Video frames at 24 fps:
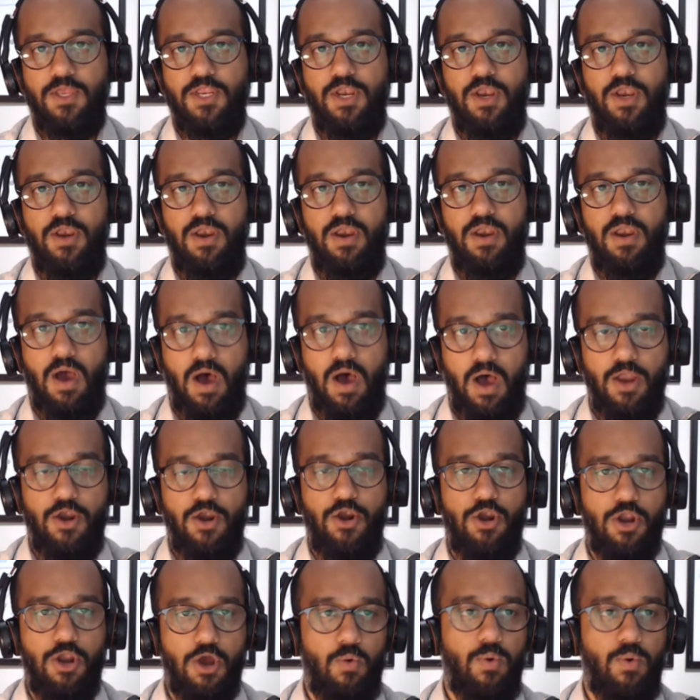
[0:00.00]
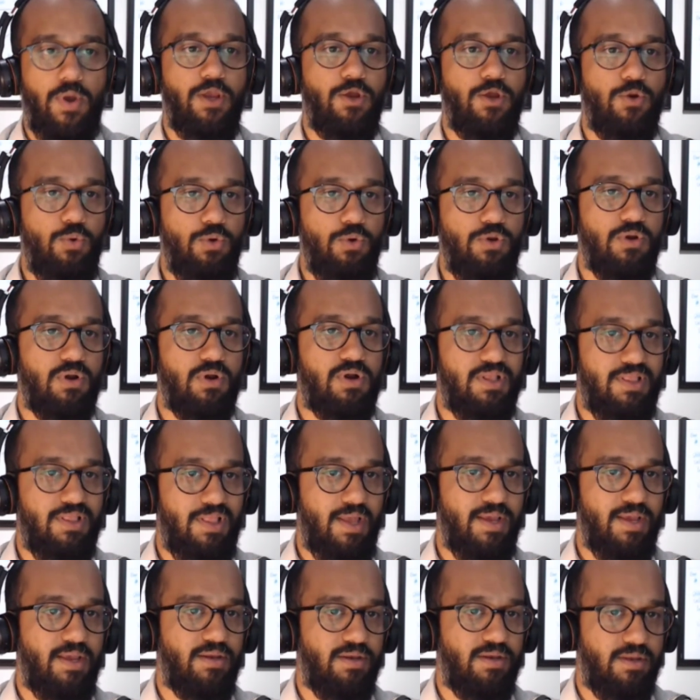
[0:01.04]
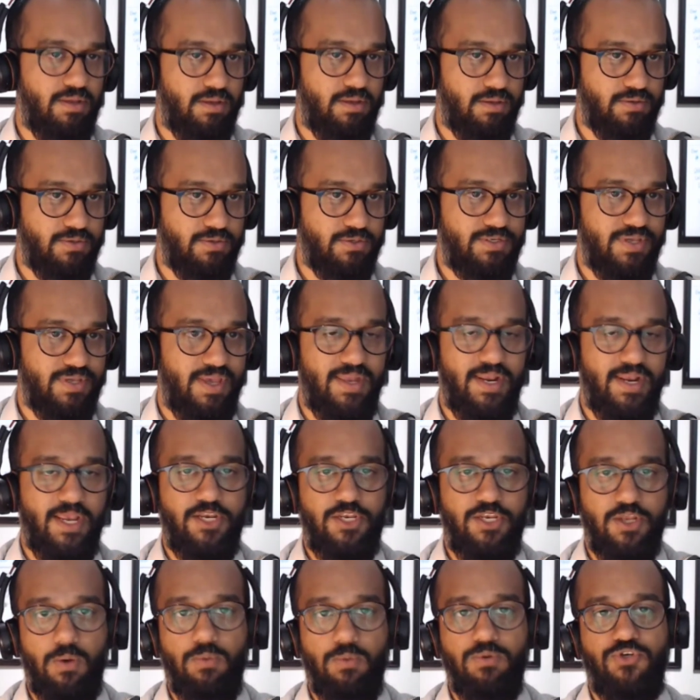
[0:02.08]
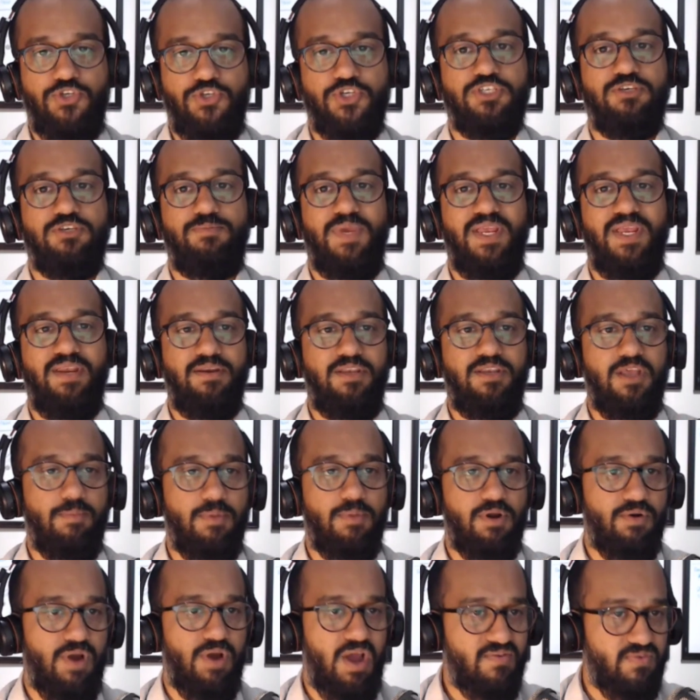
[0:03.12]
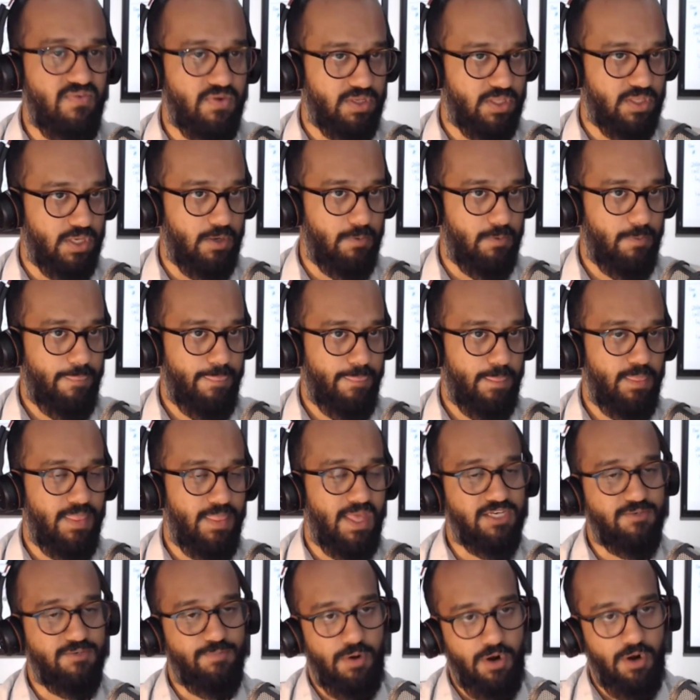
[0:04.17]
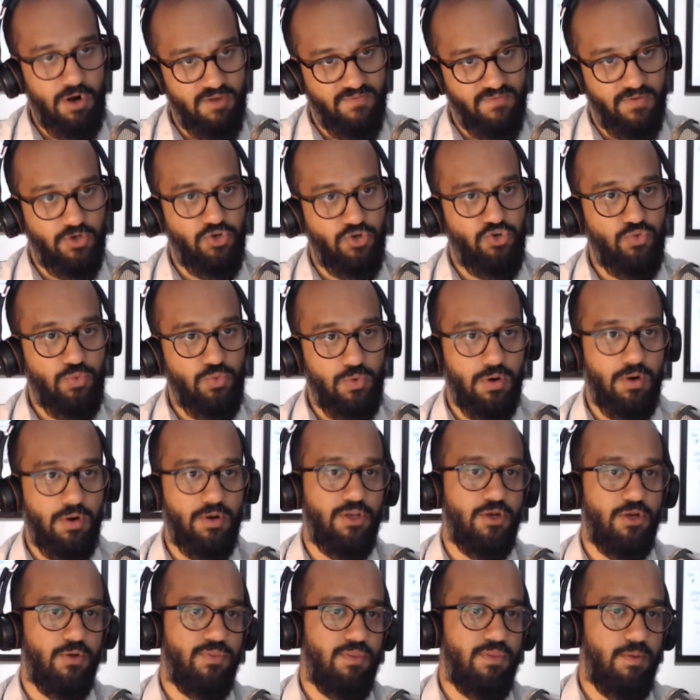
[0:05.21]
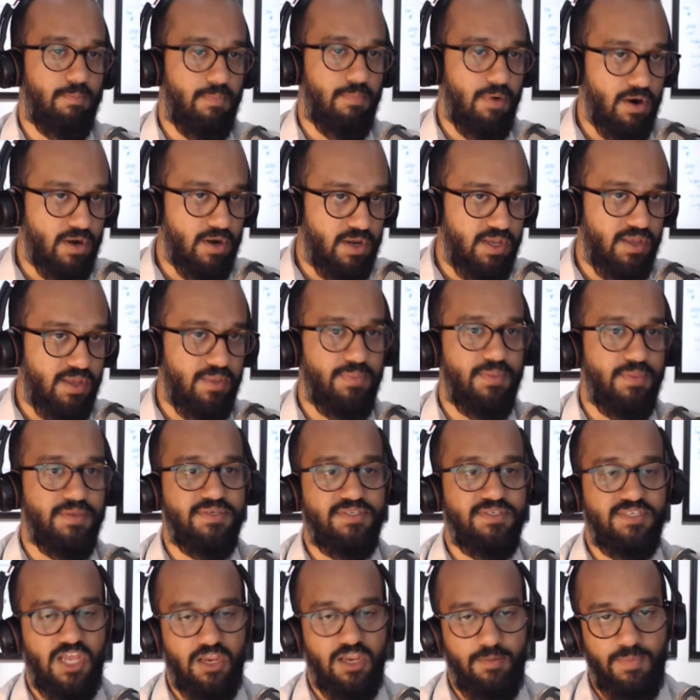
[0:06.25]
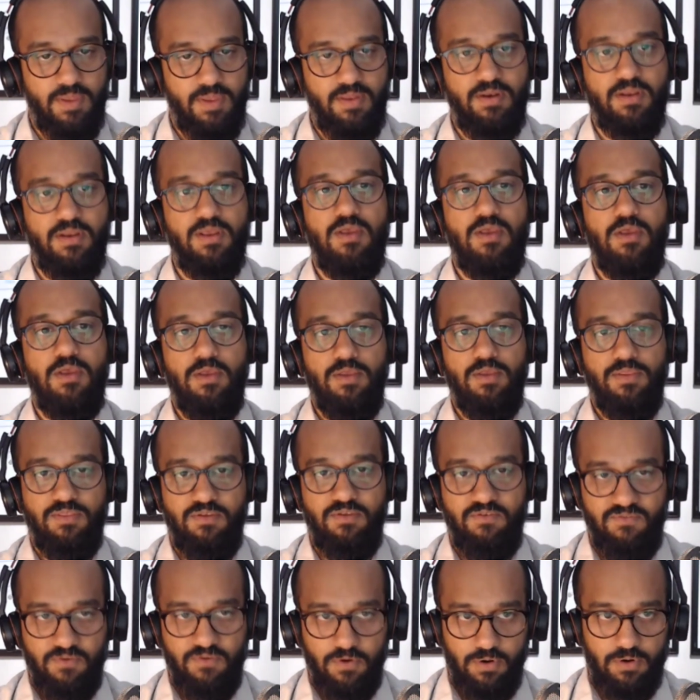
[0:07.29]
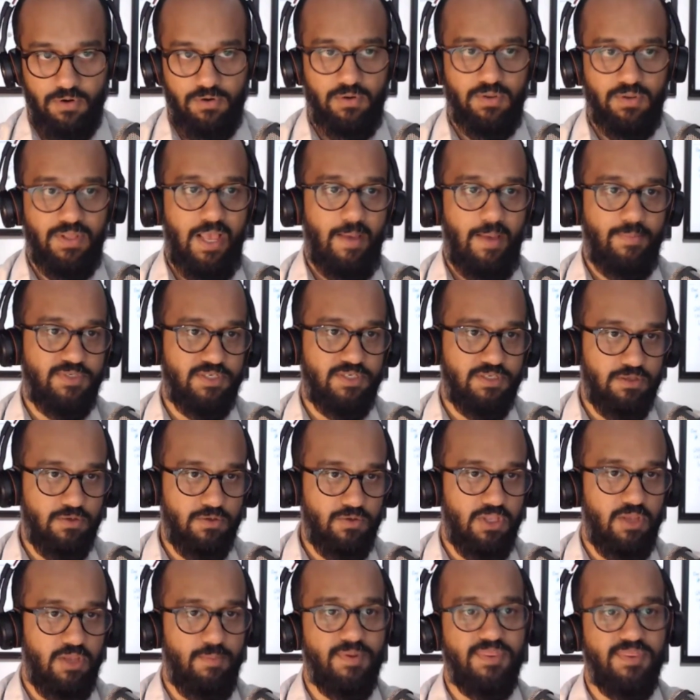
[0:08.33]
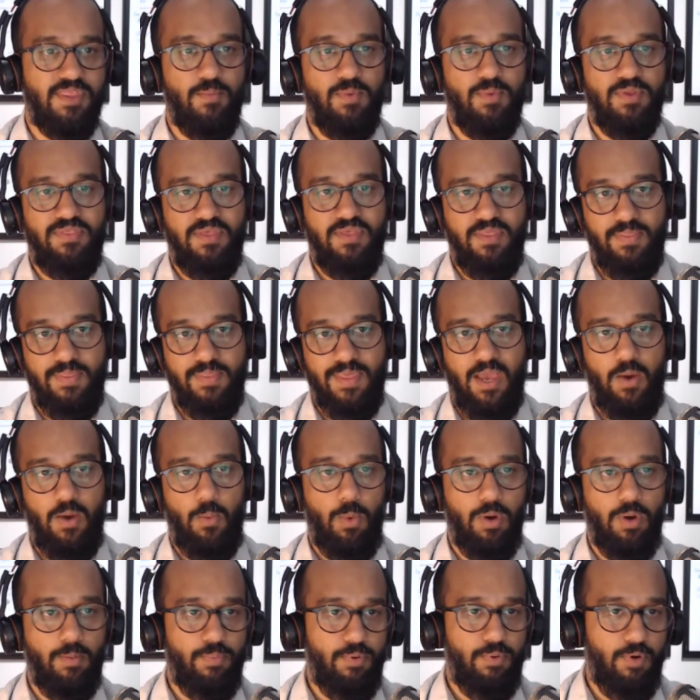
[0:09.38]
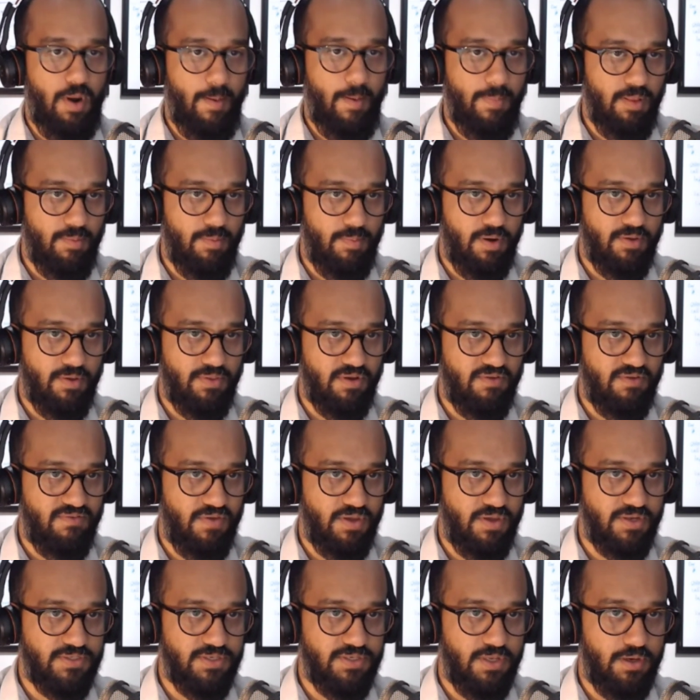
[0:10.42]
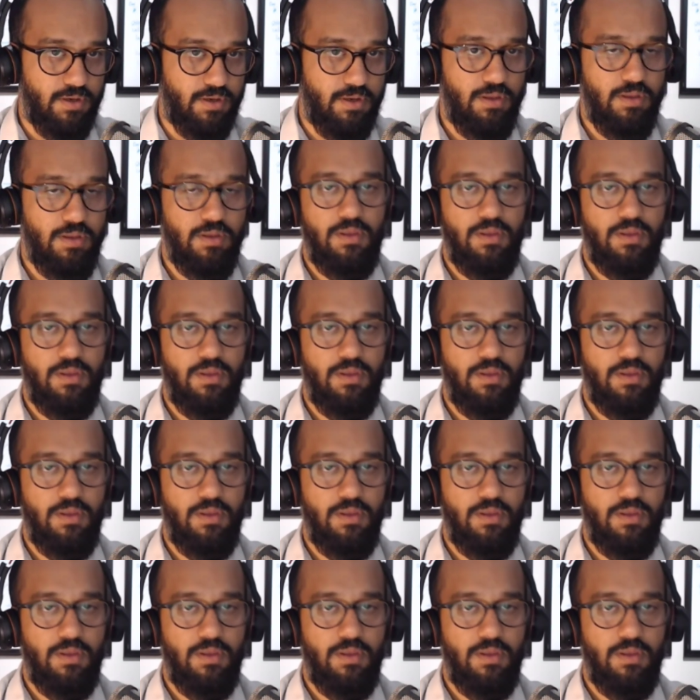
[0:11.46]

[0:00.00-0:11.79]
Not knowing who your client is. And I don't just mean demographically. That's part of it. Sure. The market, the segment, the vertical, absolutely. But then within that, what problem are they facing?